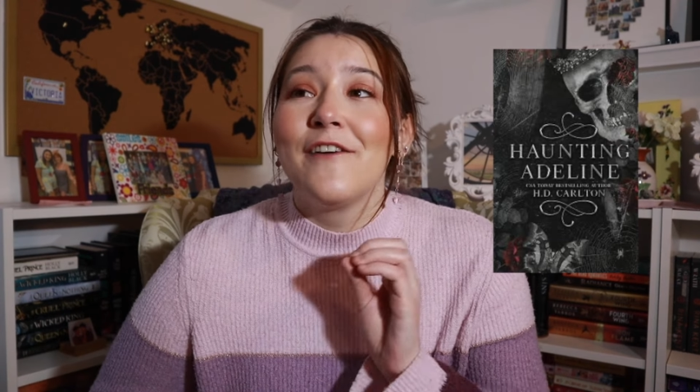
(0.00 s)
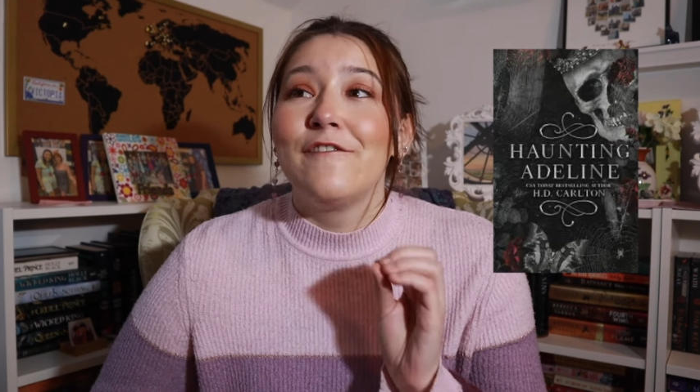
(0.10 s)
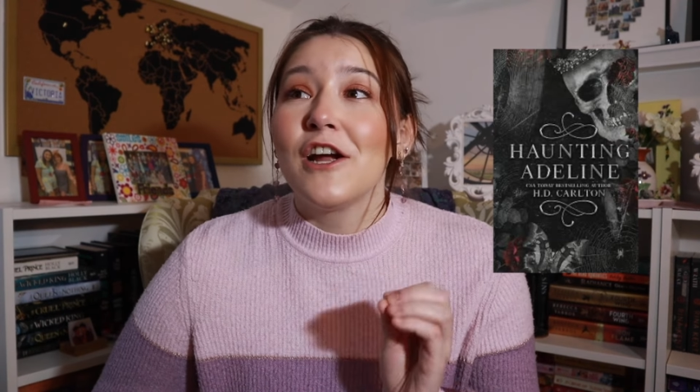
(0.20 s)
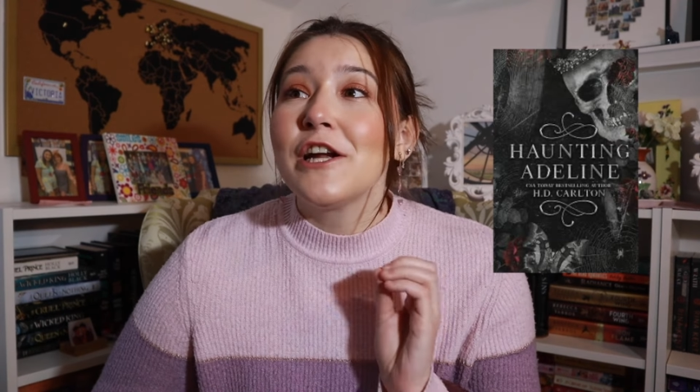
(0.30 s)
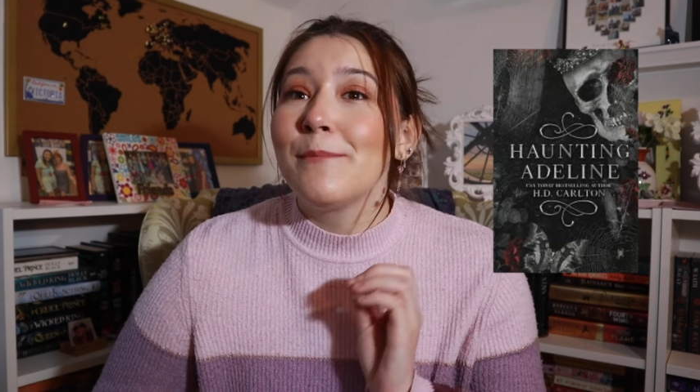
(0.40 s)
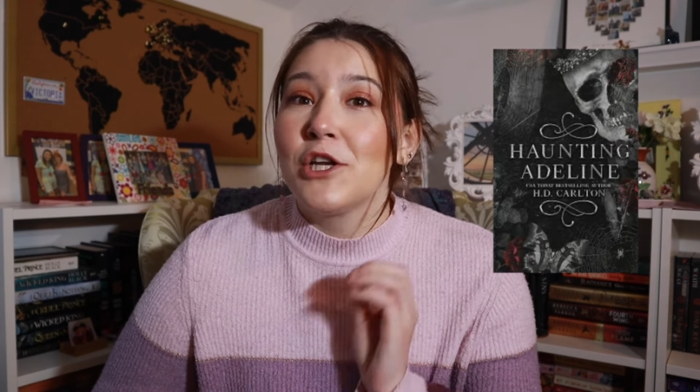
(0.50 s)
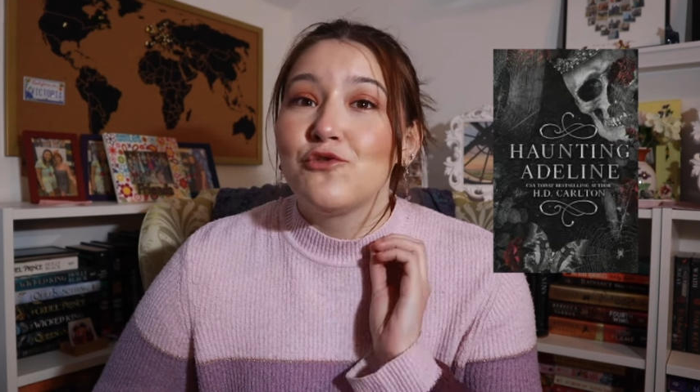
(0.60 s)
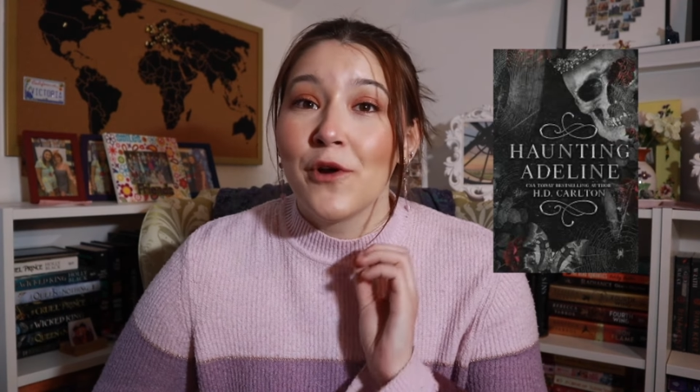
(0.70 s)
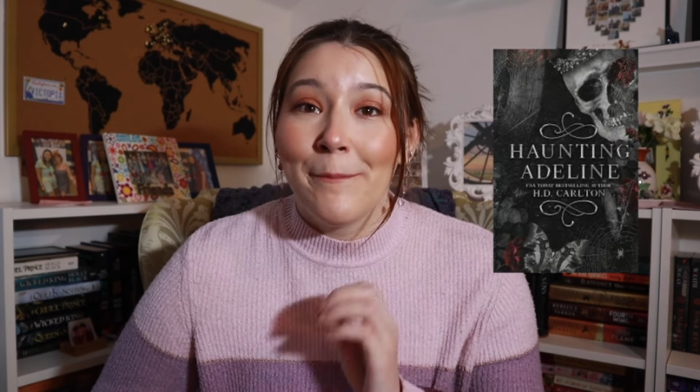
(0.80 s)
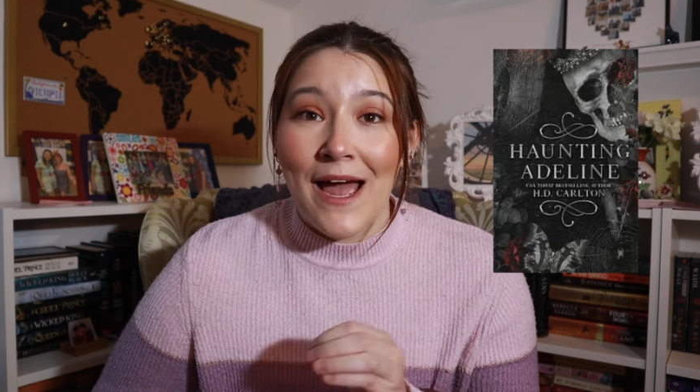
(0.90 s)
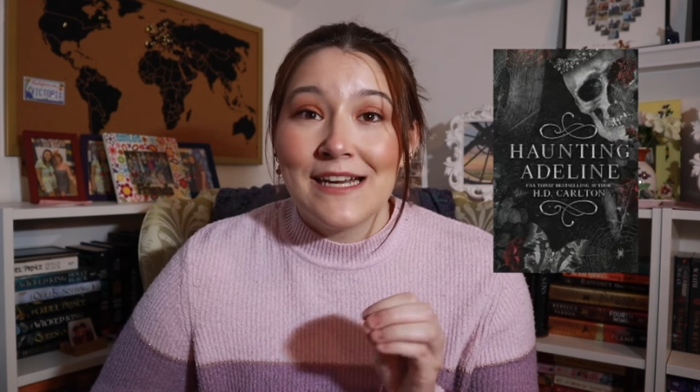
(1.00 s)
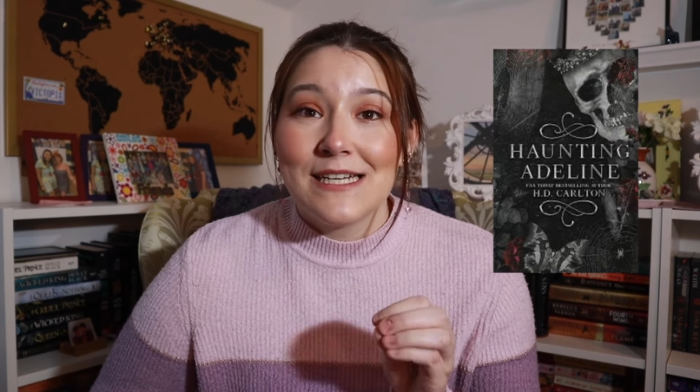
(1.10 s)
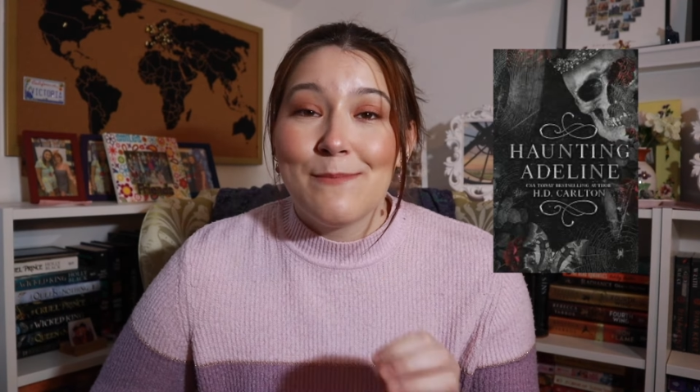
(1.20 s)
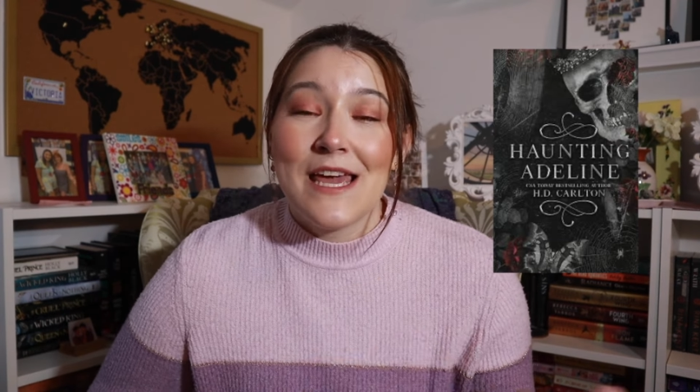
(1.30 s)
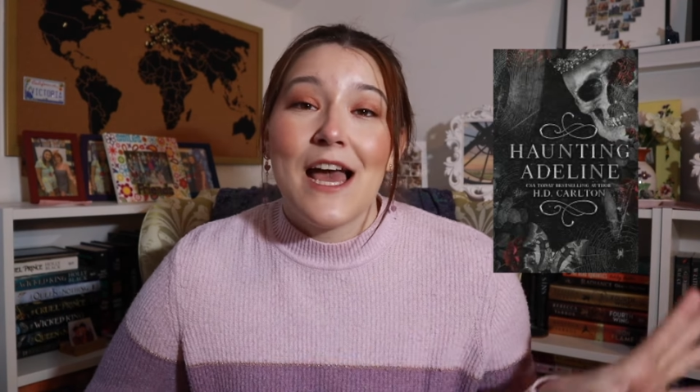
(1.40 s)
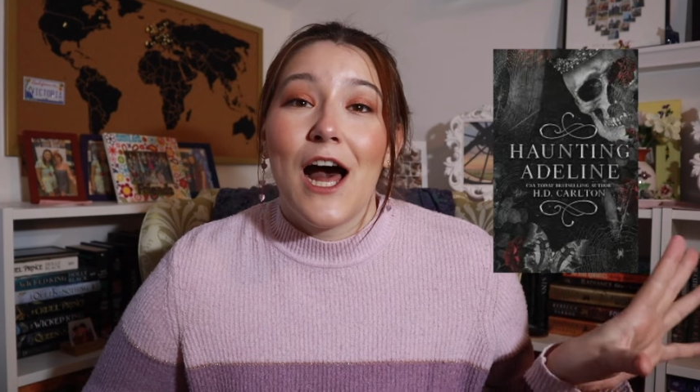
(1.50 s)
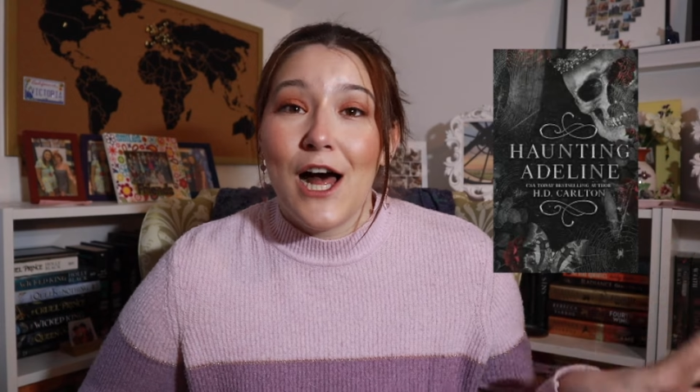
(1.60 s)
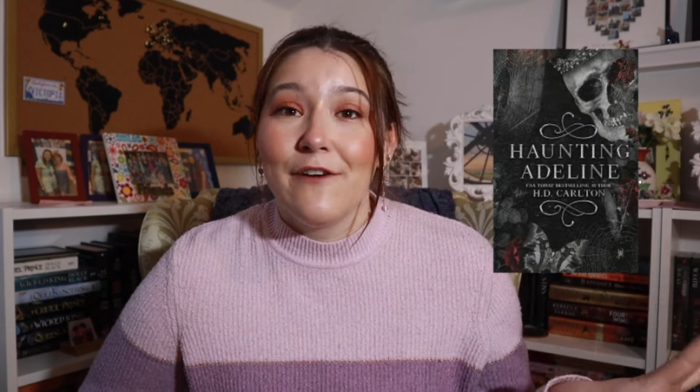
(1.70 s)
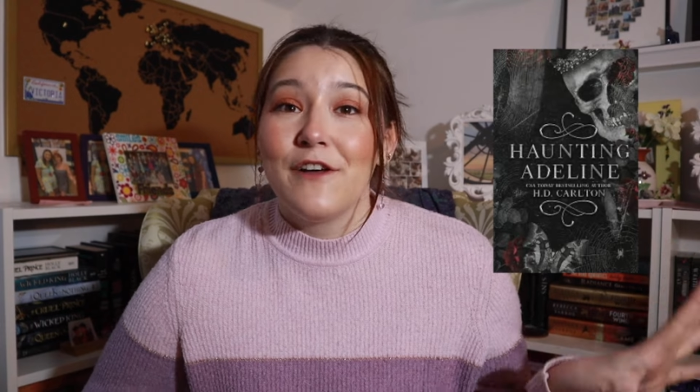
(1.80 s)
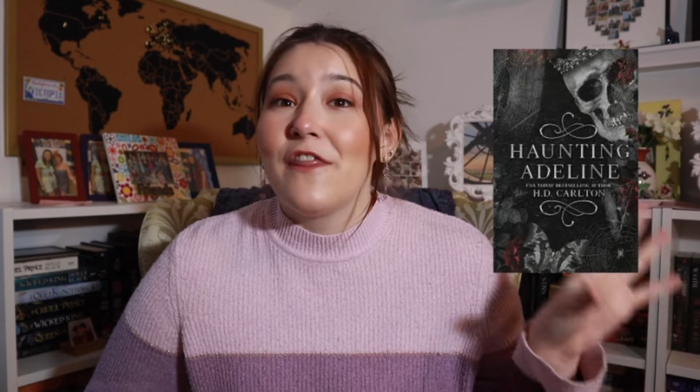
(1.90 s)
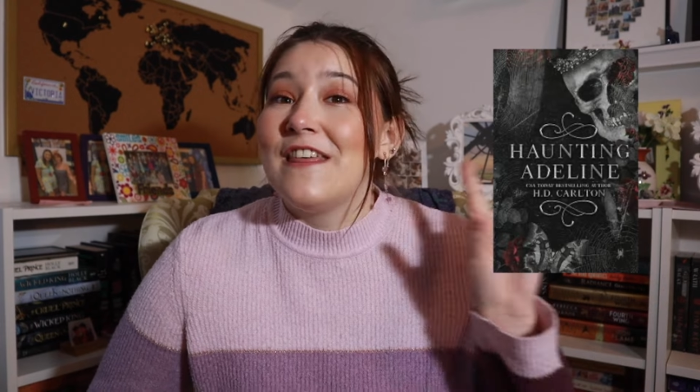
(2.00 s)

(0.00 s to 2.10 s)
very much reminded me of